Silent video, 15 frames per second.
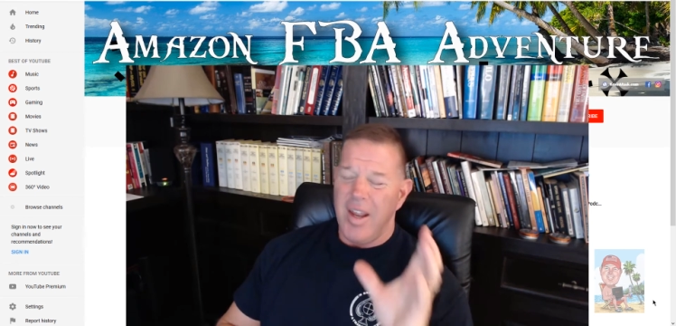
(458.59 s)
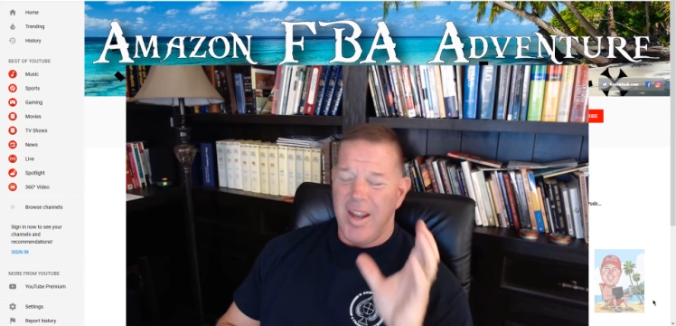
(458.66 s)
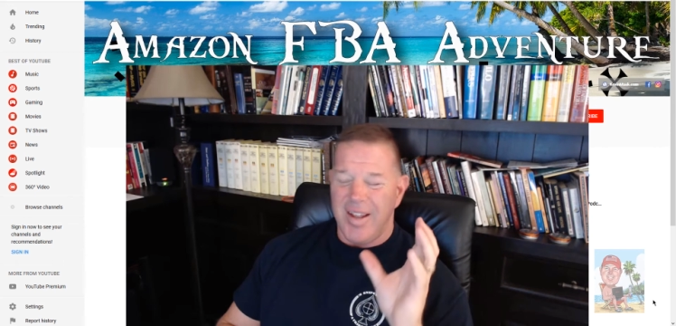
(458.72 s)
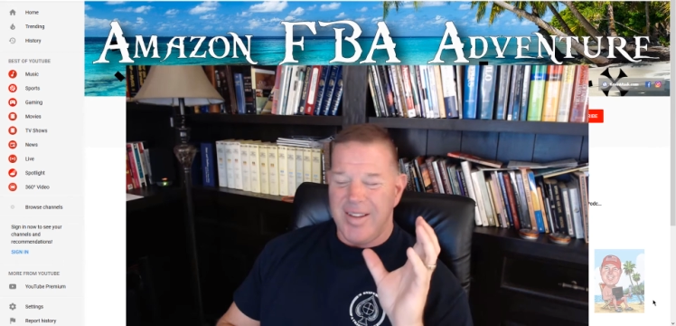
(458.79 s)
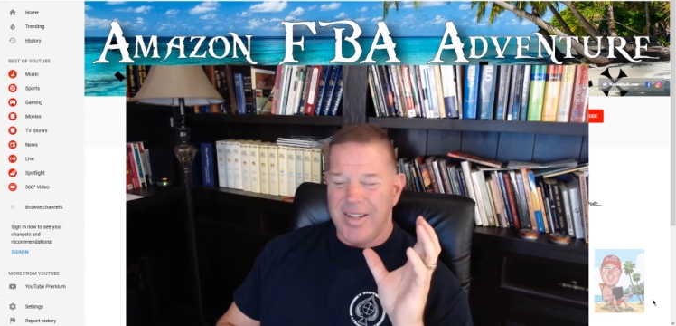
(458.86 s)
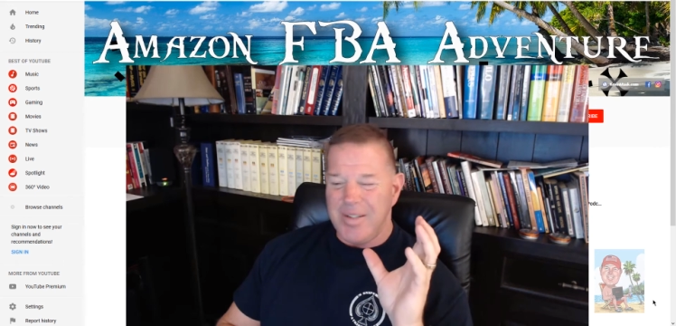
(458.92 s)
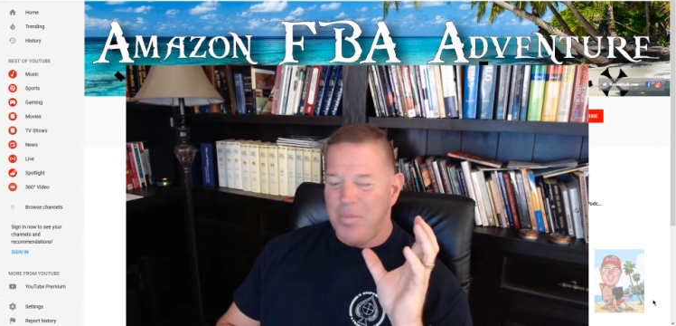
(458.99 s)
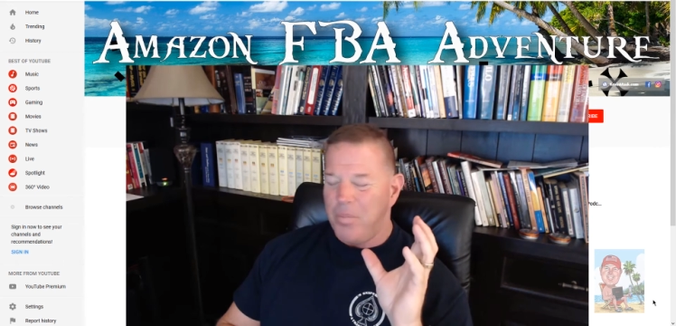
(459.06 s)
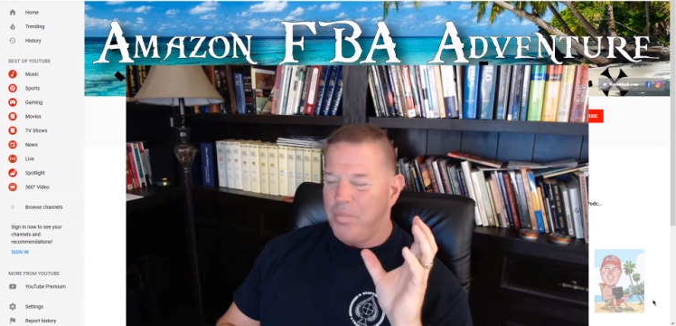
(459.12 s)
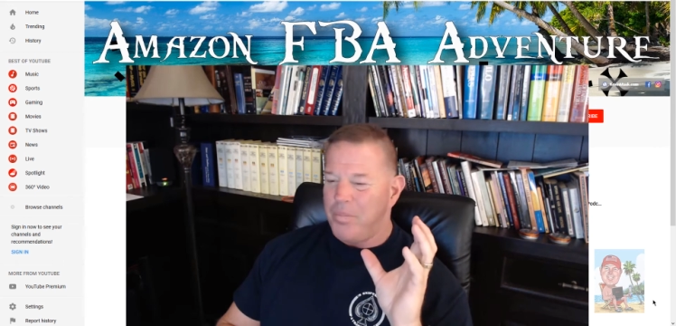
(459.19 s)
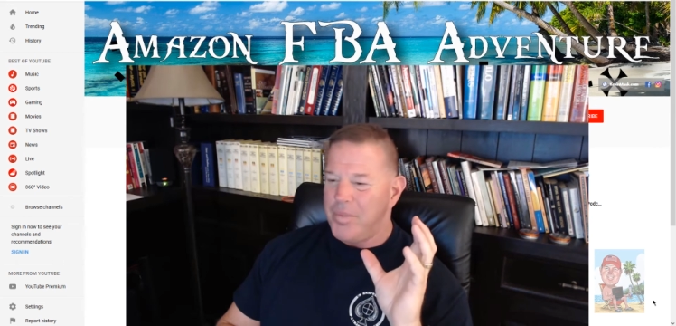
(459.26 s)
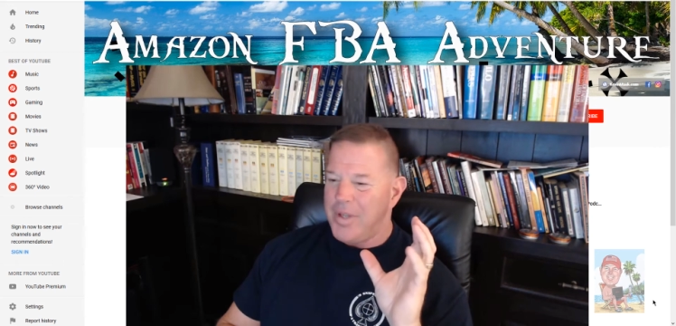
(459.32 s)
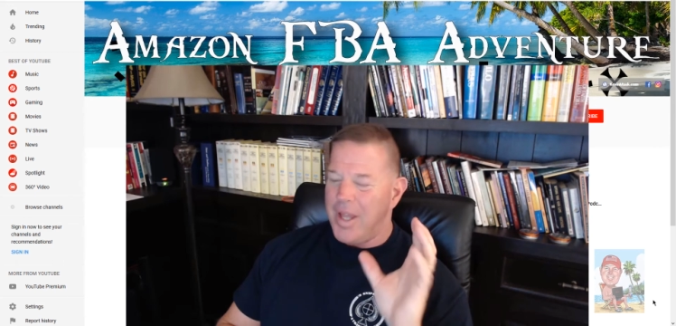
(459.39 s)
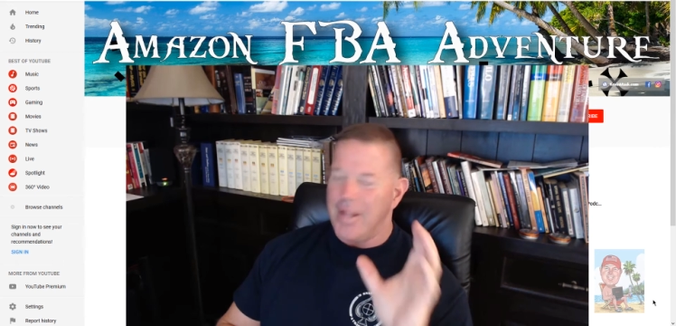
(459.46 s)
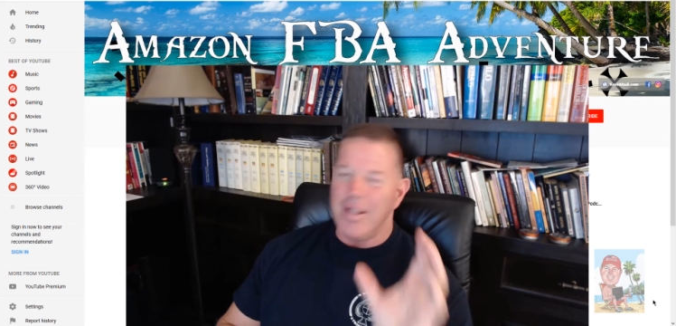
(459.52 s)
This
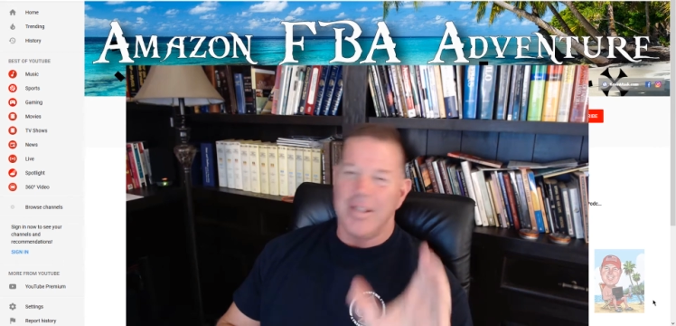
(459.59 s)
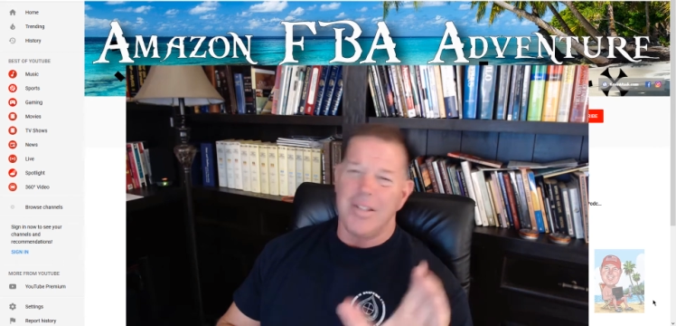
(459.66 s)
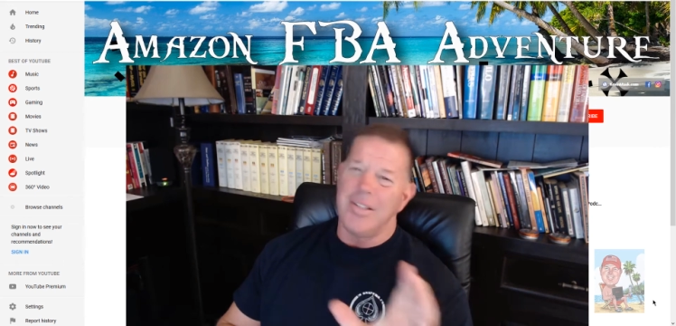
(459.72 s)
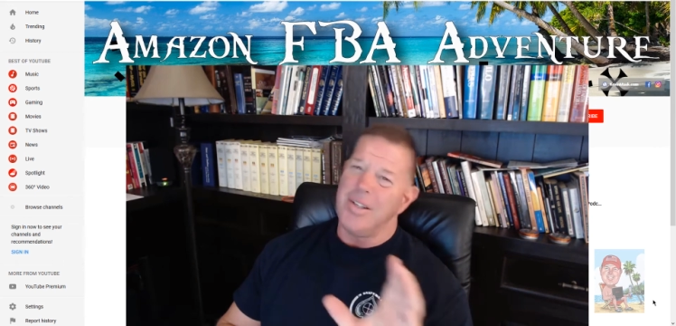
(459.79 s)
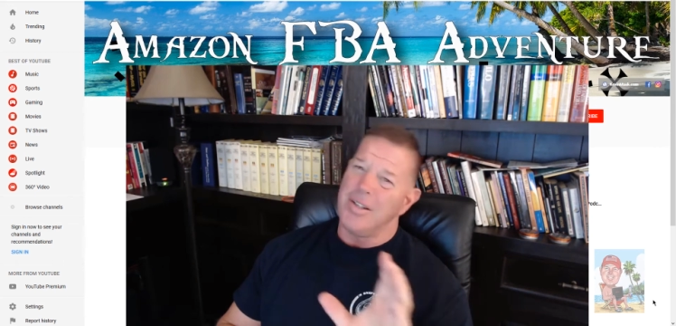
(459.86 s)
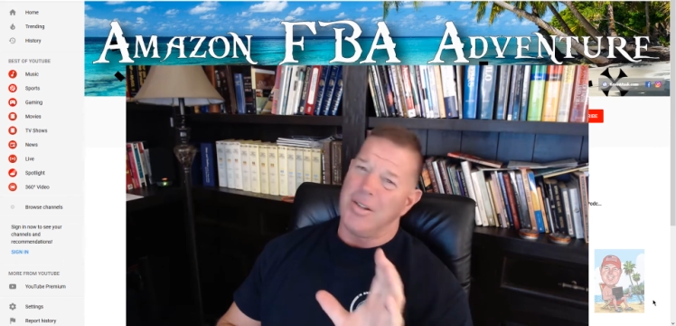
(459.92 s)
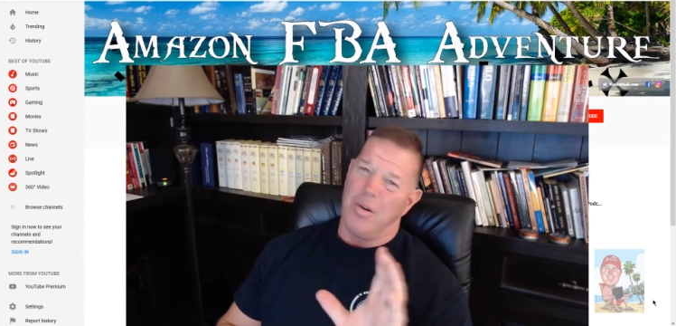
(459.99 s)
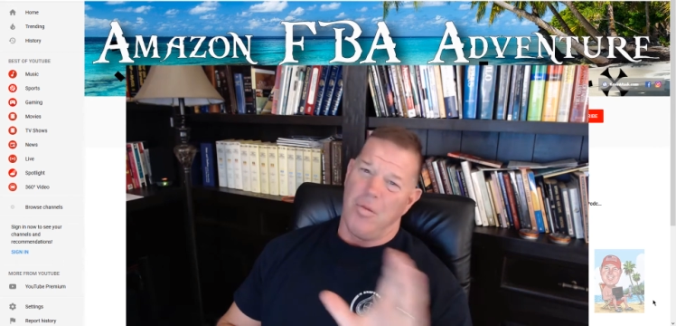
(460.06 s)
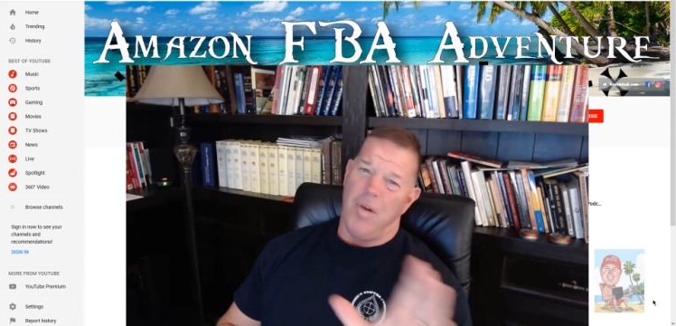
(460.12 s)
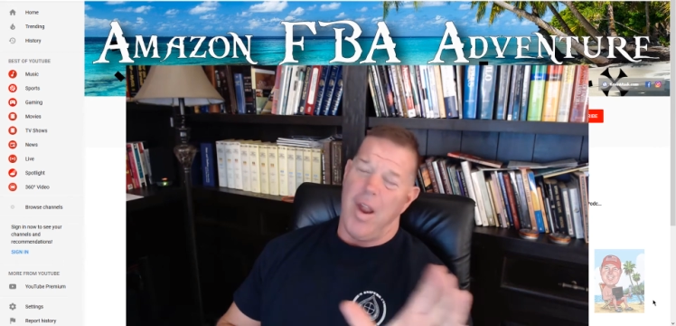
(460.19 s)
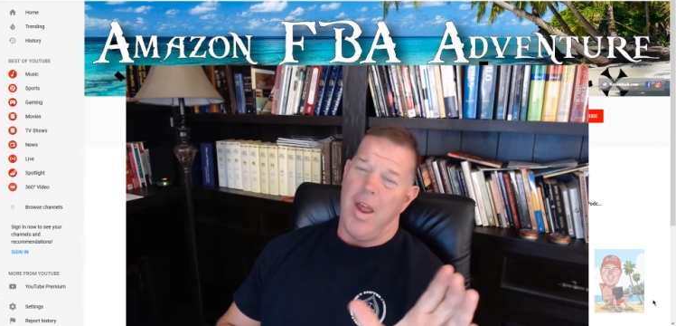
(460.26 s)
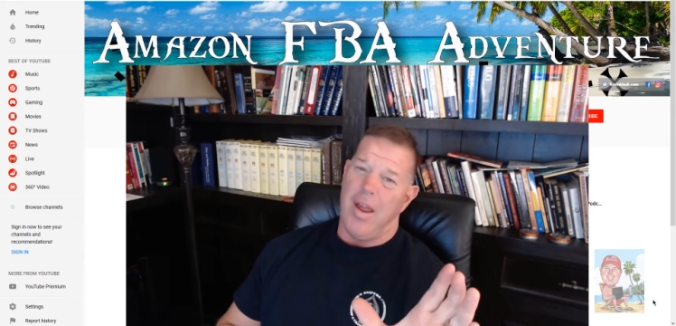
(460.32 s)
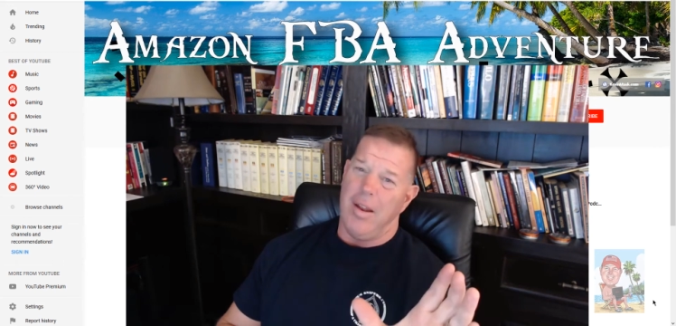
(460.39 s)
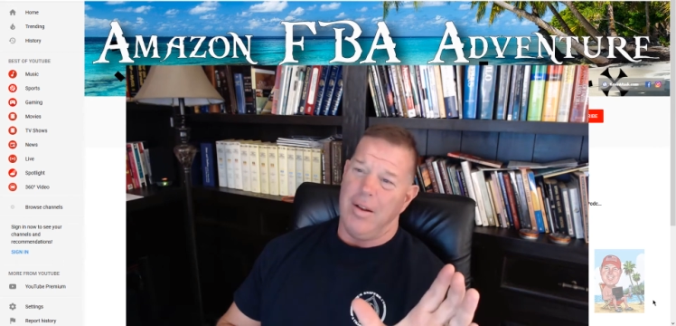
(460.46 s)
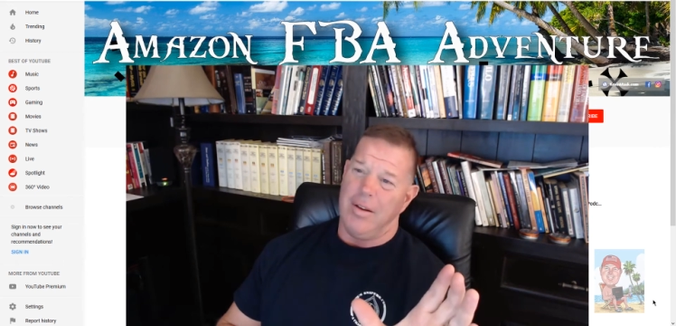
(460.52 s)
is just a rant.